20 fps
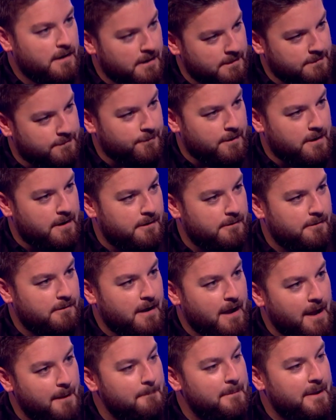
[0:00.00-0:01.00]
Israel,
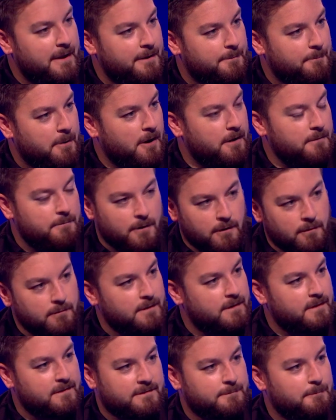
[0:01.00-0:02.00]
and met the Pope,
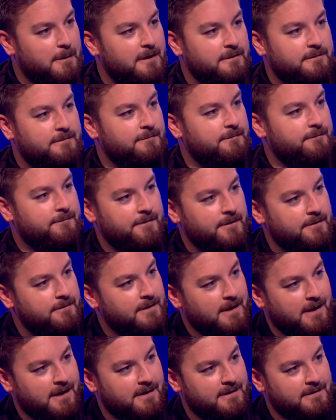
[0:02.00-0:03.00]
all in the space of a
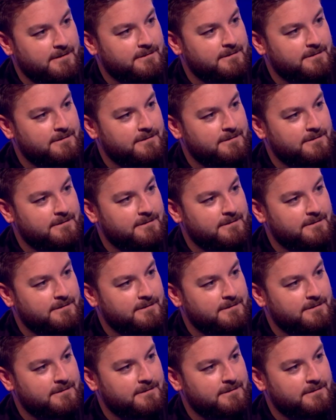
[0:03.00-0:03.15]
few days.